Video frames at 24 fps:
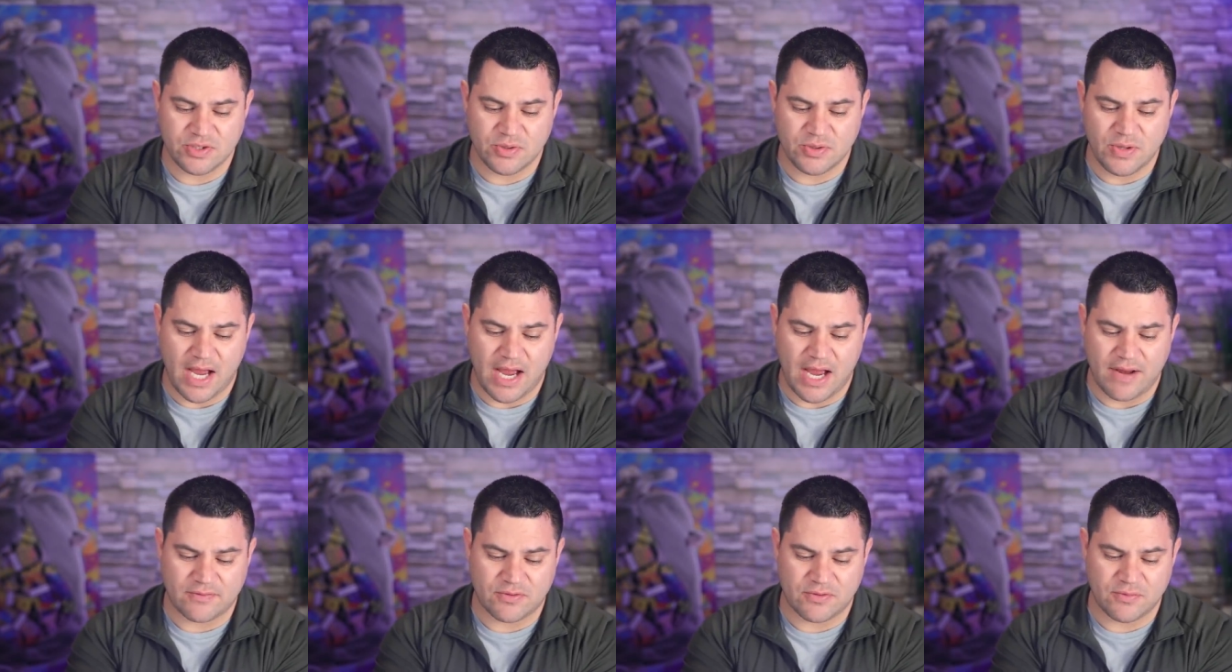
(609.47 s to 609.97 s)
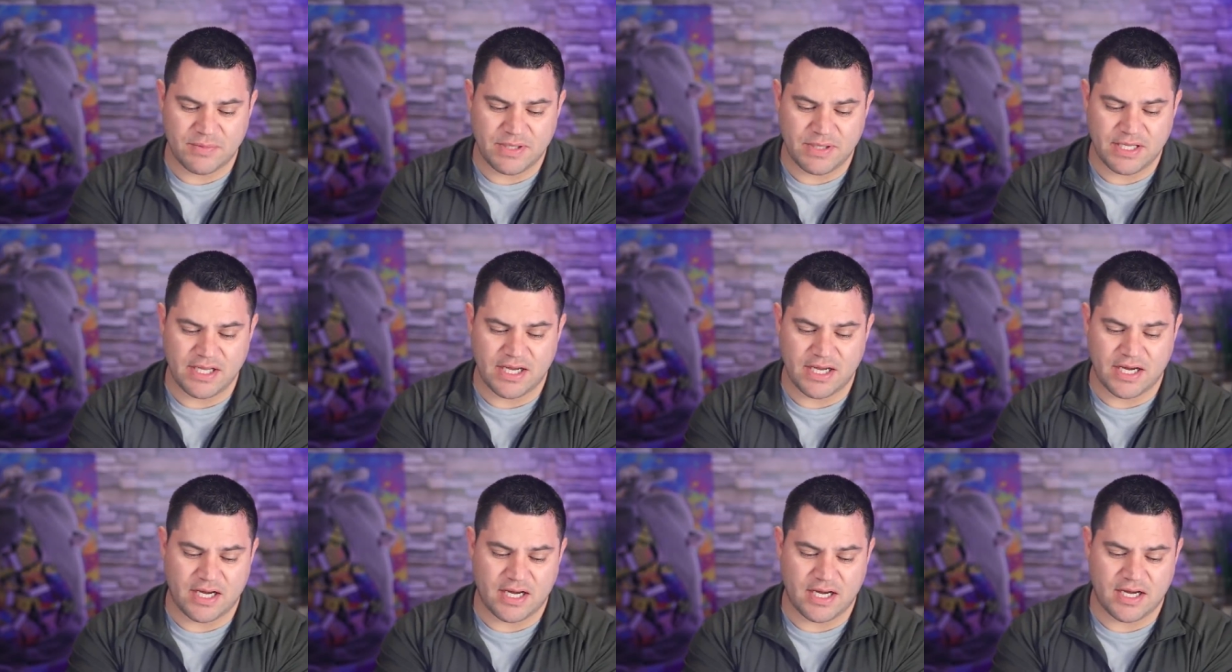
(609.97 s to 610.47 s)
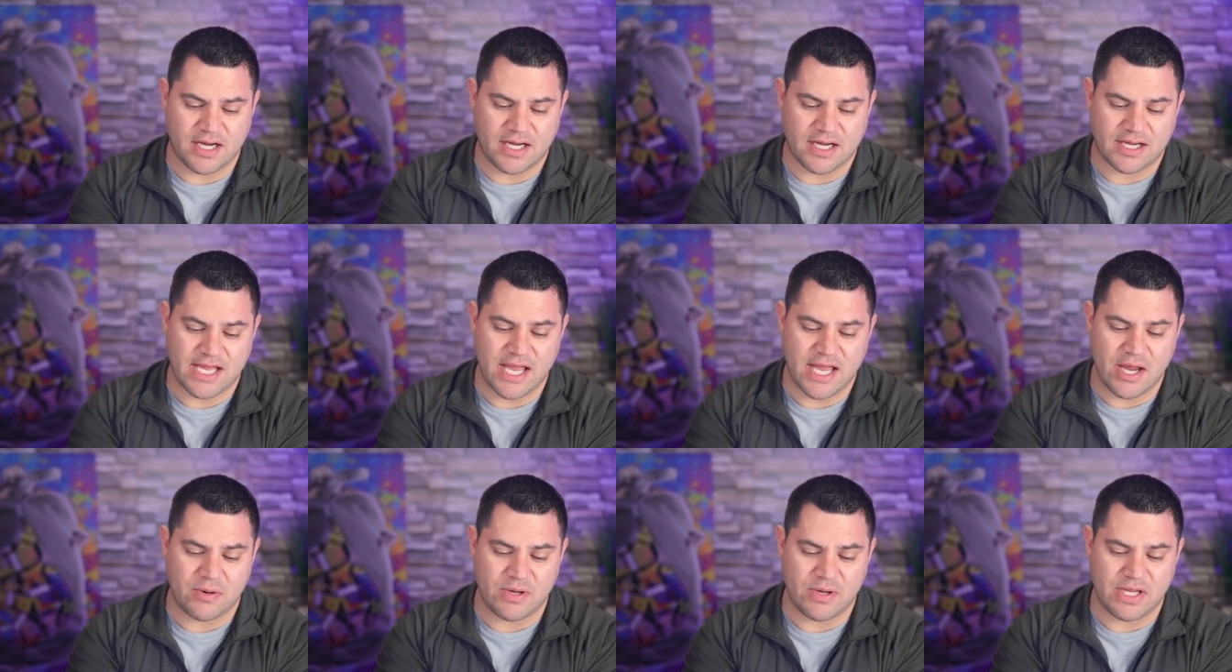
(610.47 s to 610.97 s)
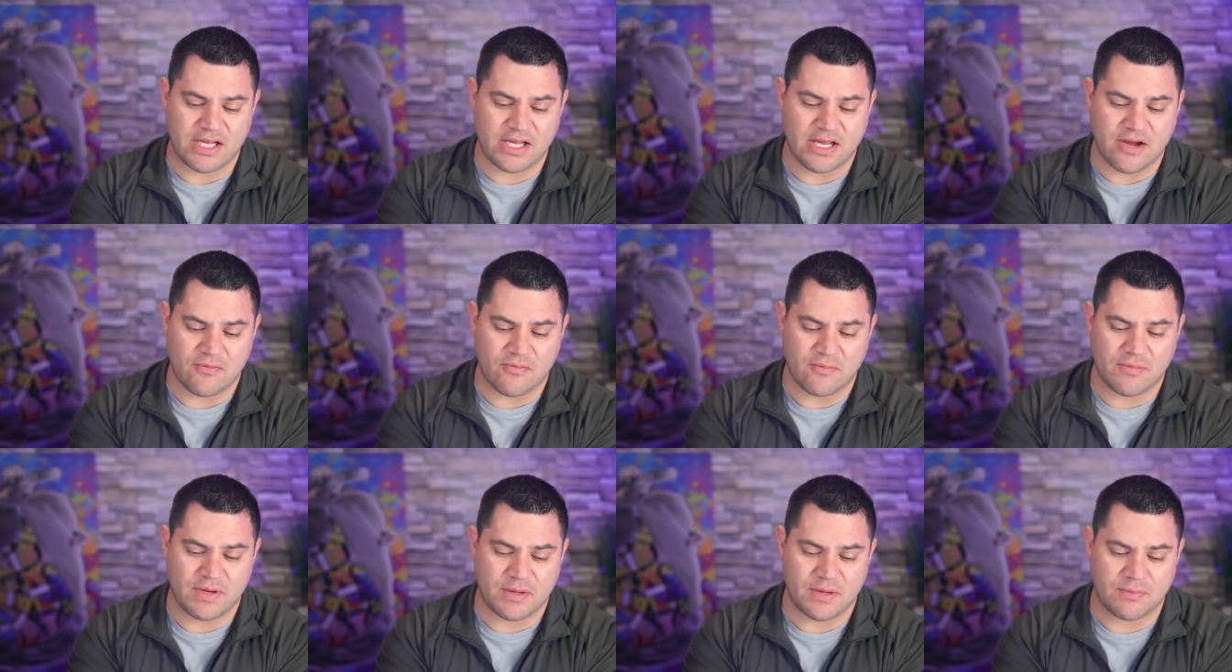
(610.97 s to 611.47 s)
you have to be a, a county
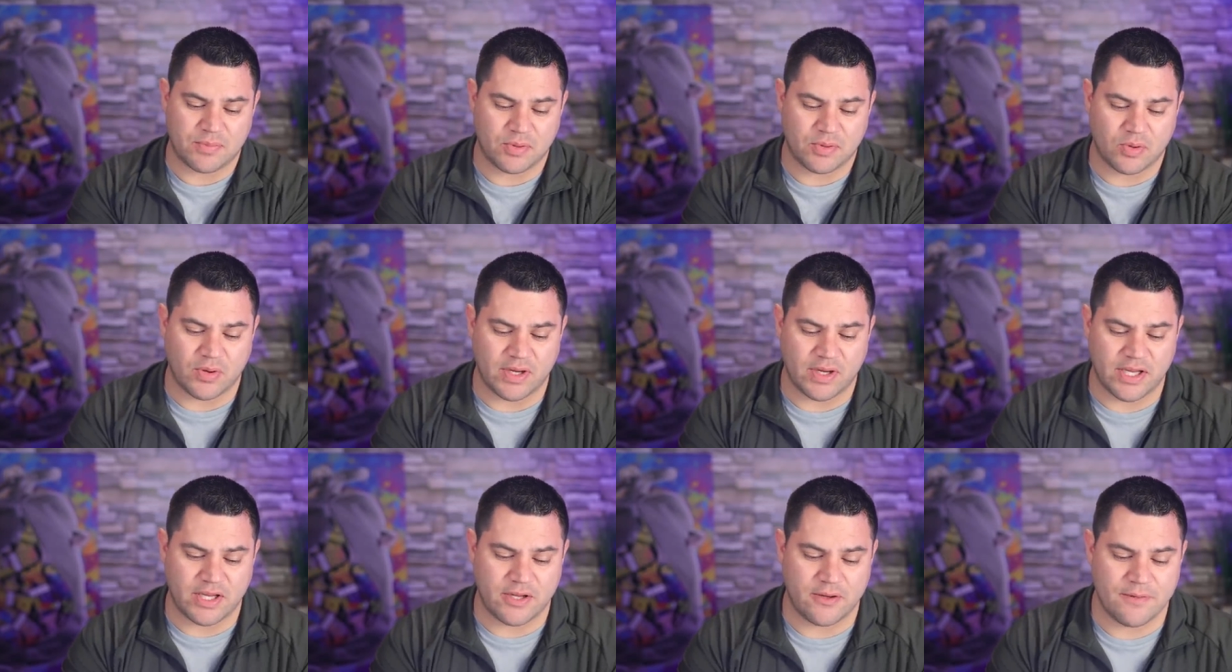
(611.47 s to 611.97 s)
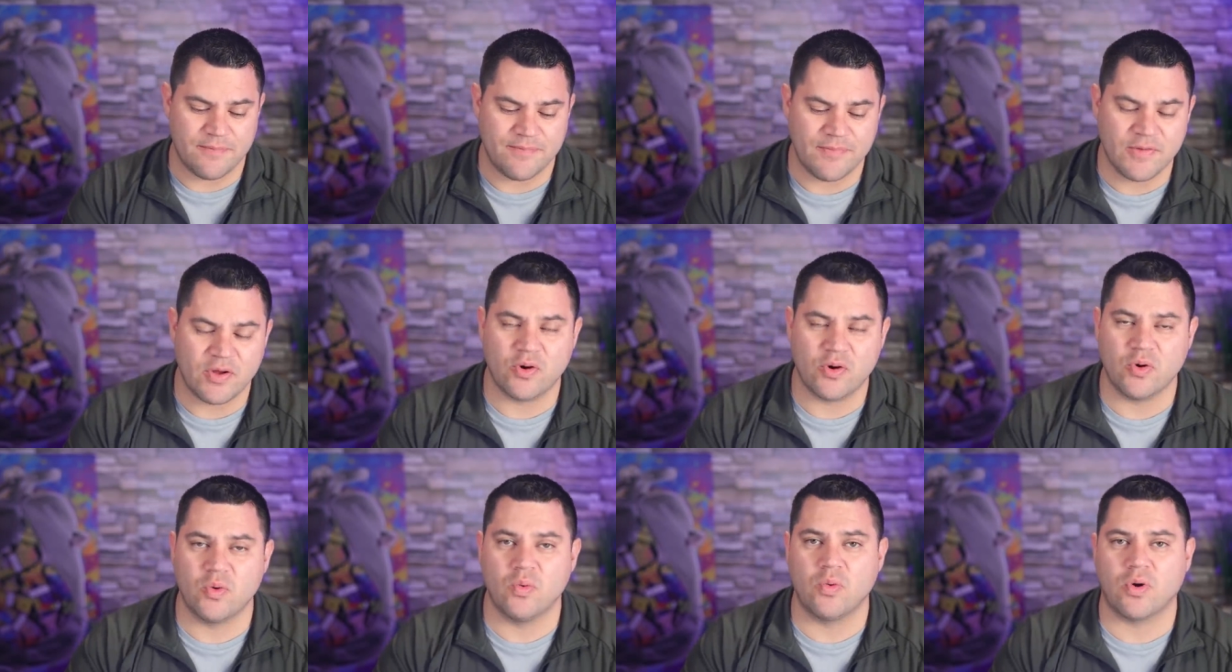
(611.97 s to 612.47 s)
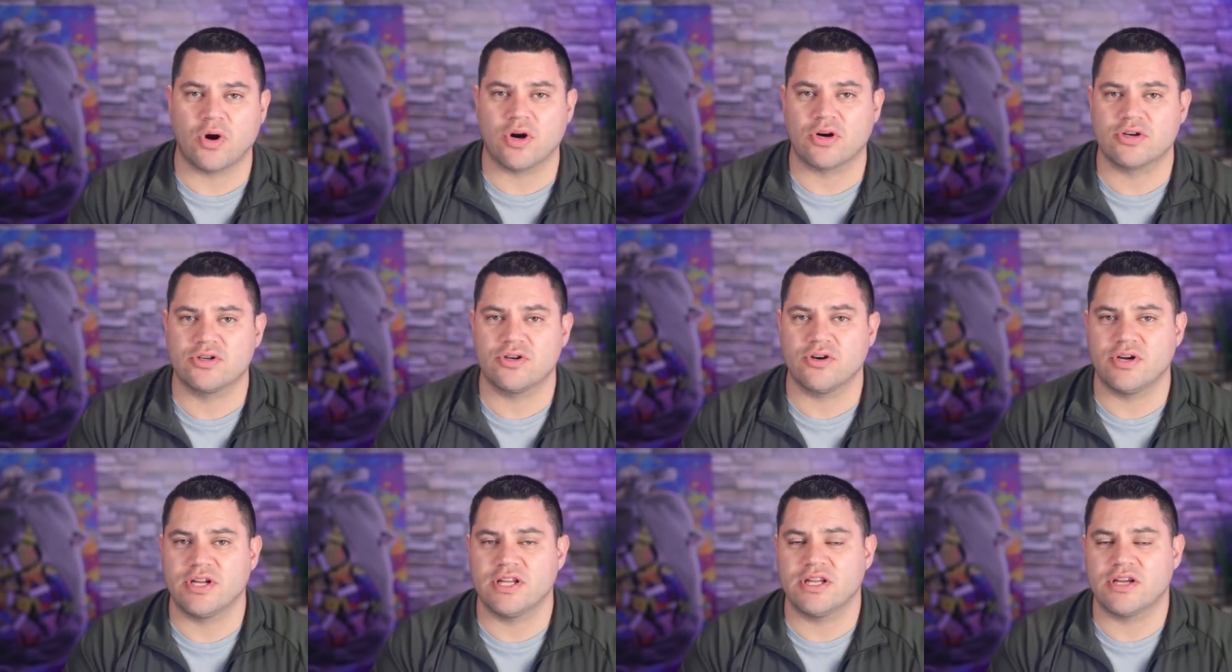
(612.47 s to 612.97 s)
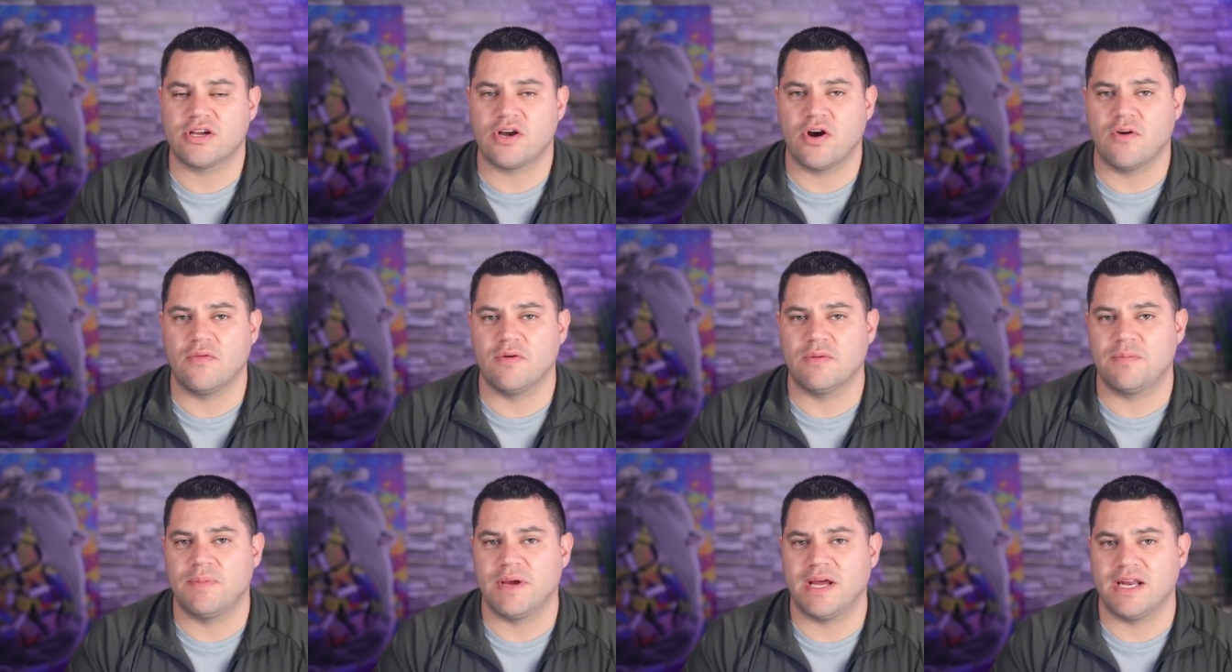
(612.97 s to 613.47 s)
government employee who worked during the
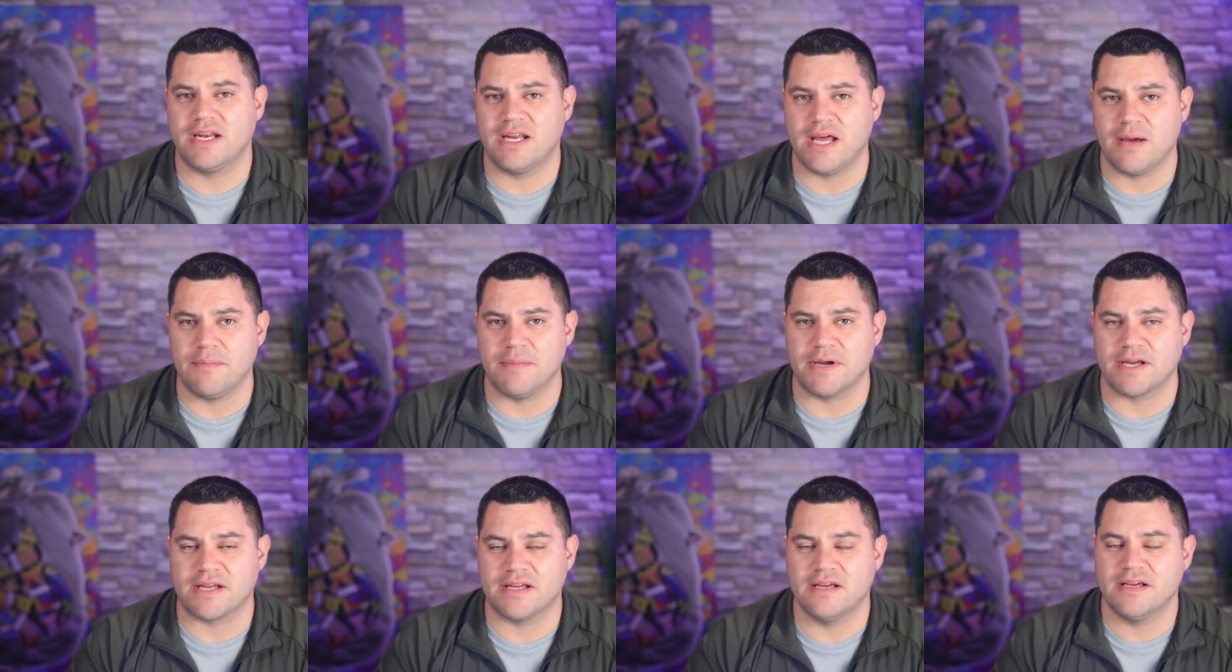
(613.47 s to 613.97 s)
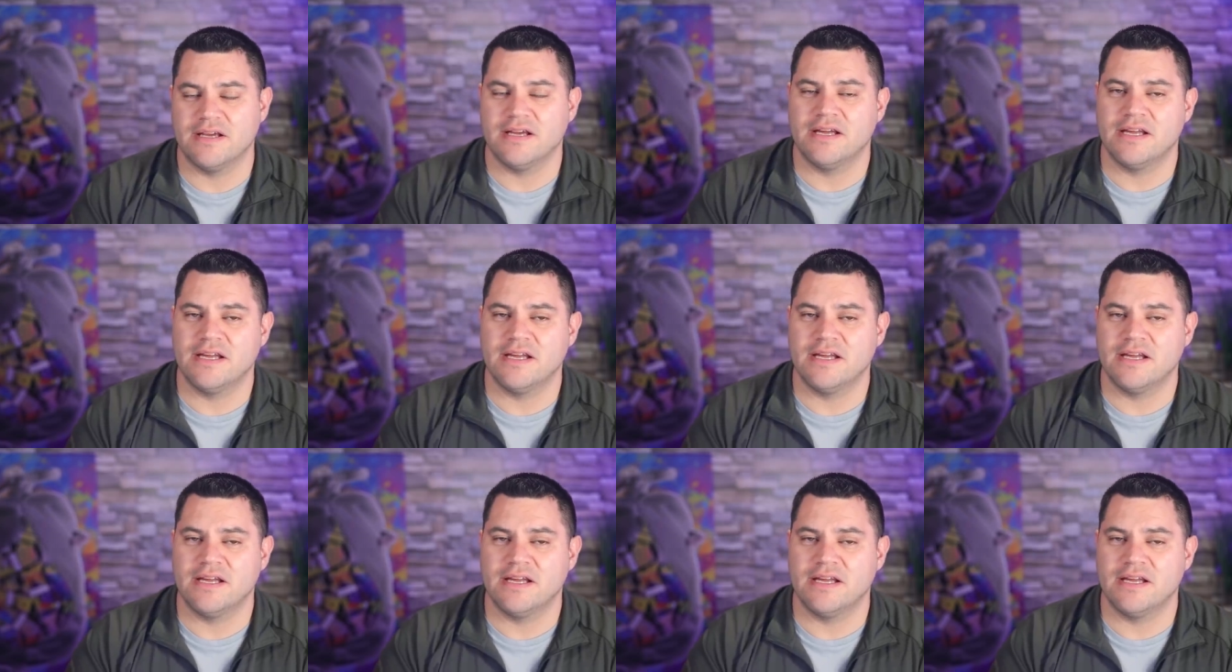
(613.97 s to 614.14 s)
COVID pandemic.